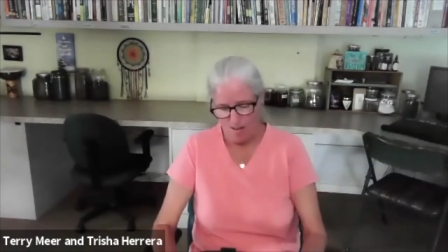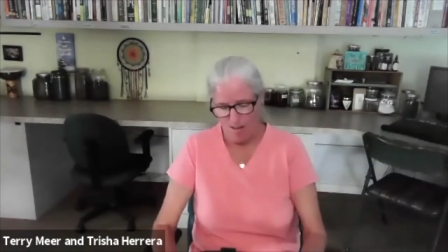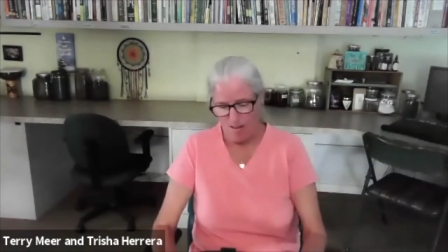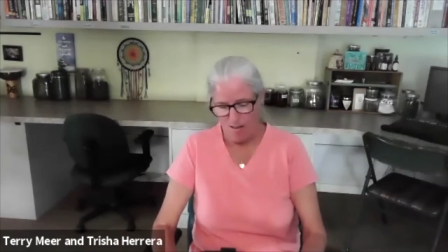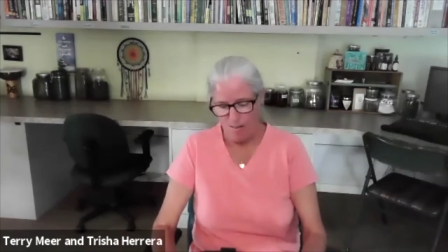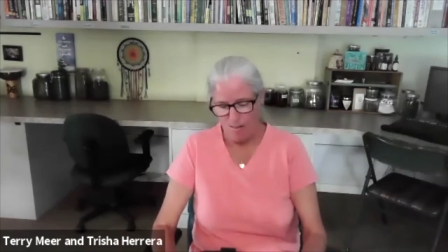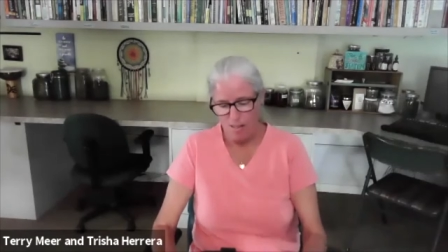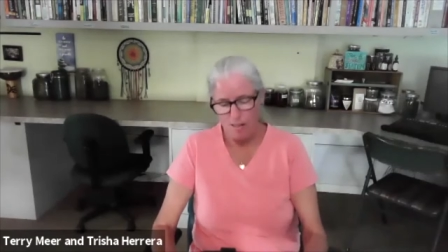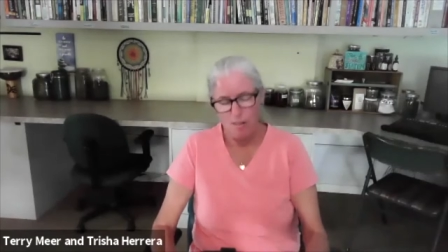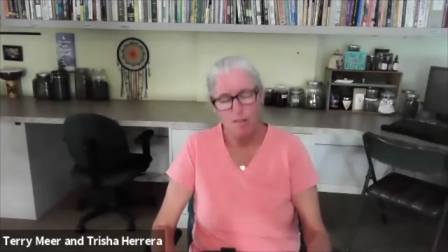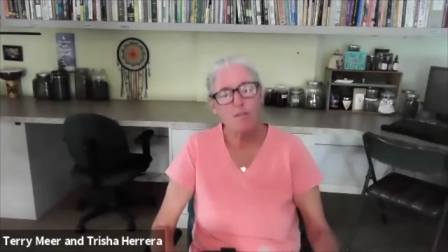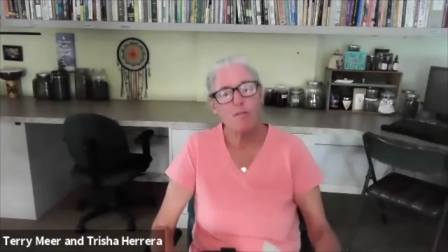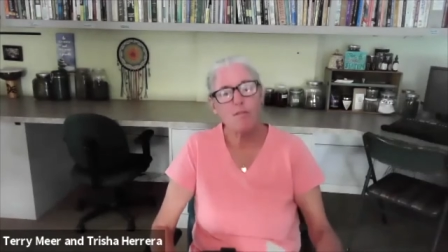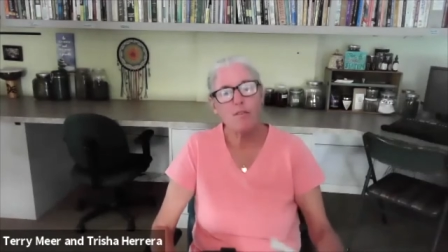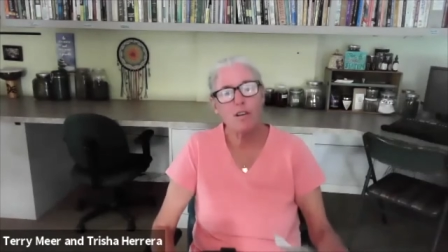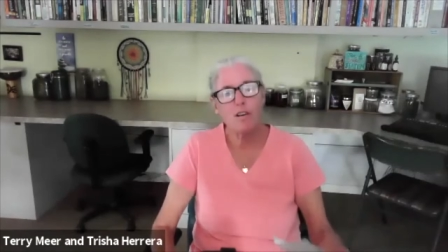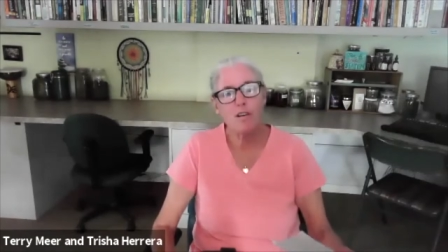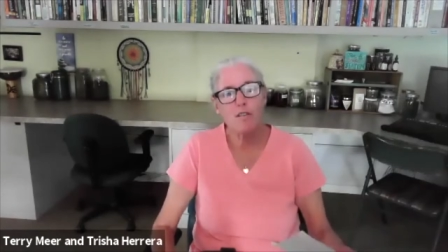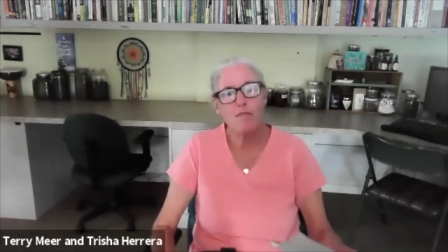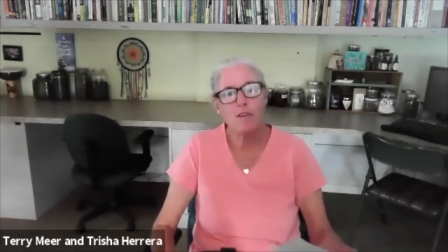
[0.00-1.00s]
that they're
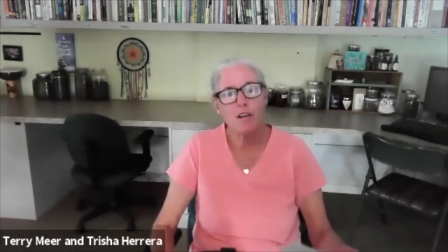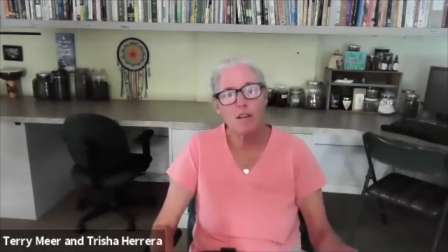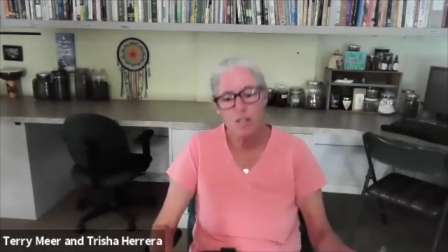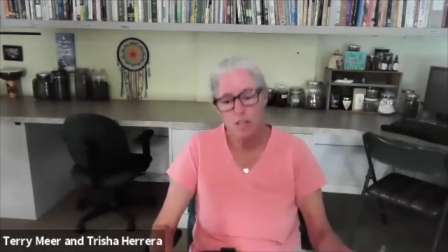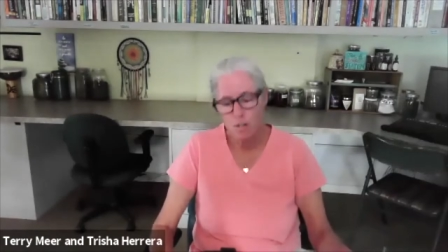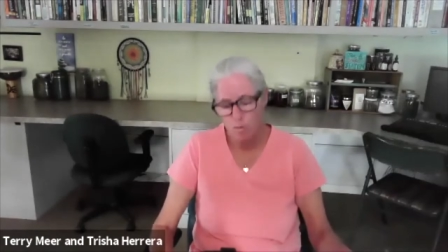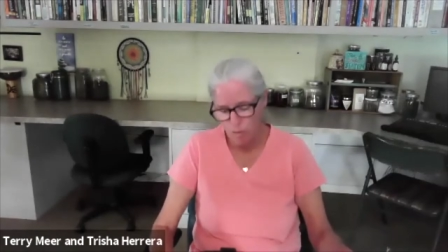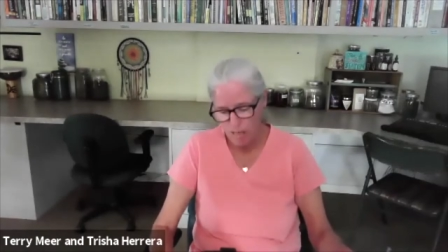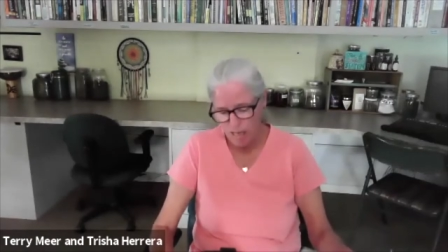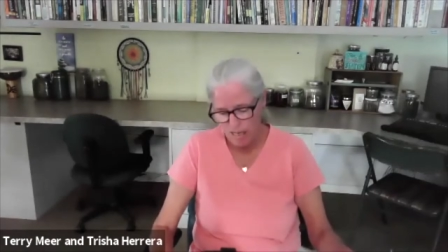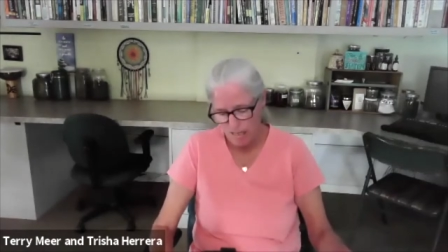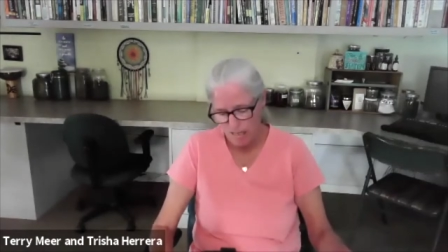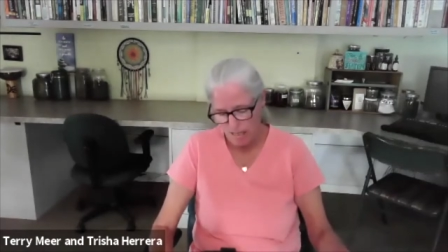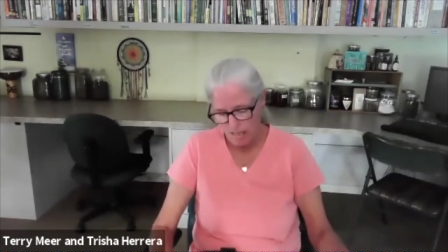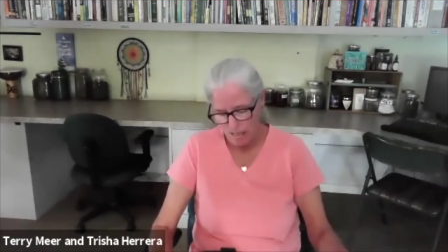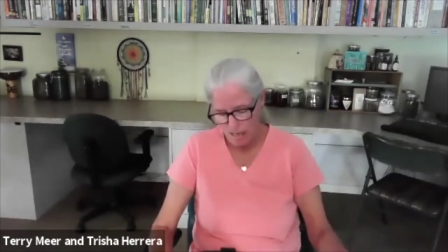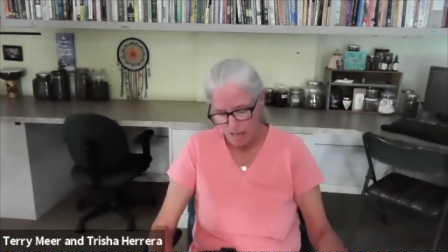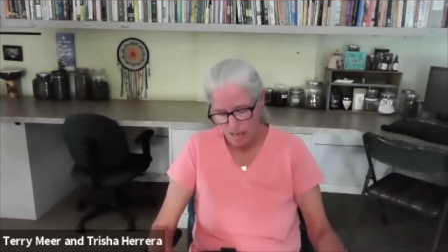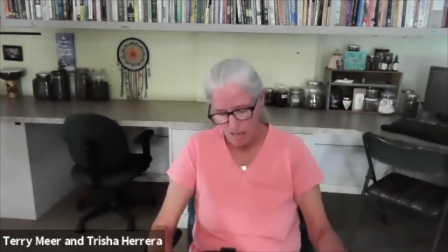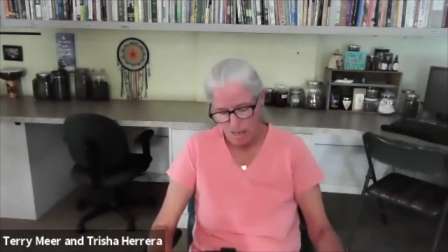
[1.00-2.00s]
very, very sweet.
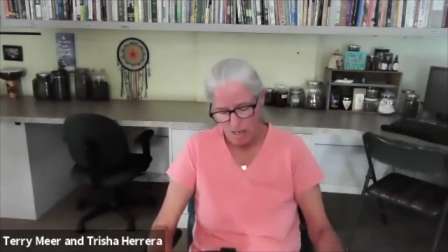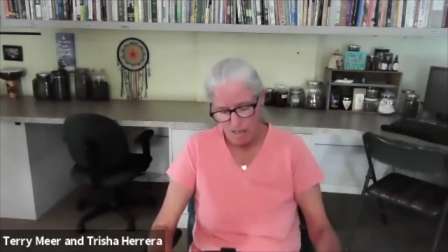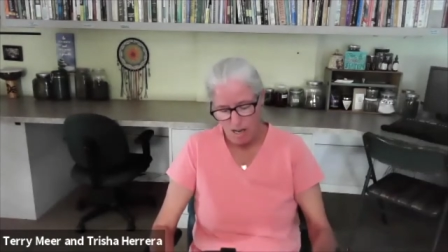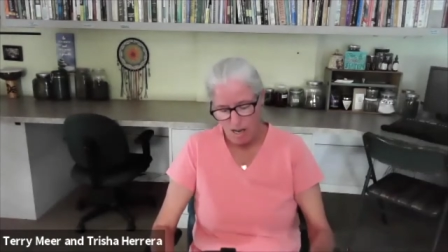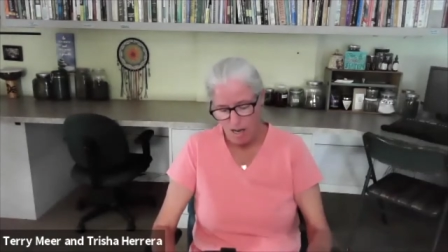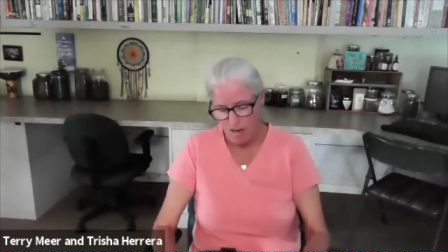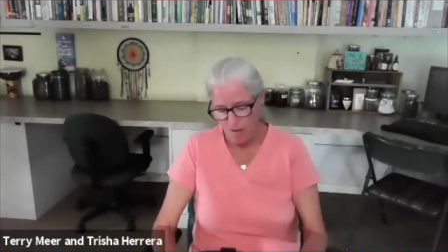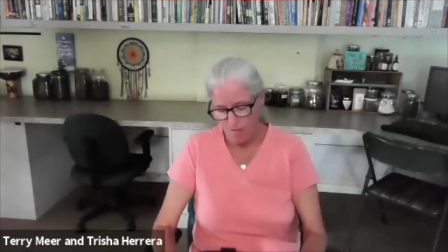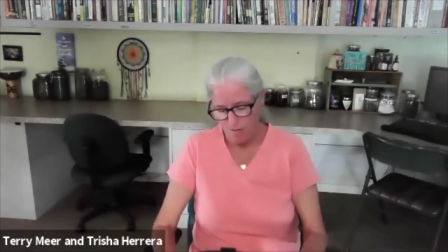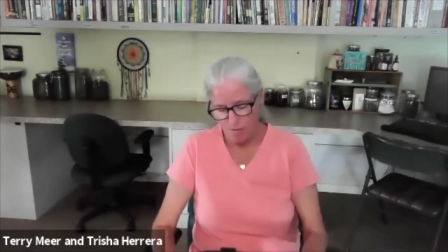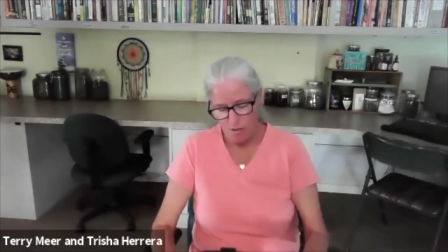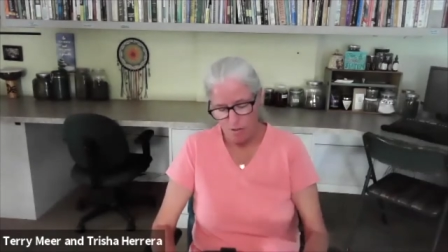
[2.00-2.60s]
I've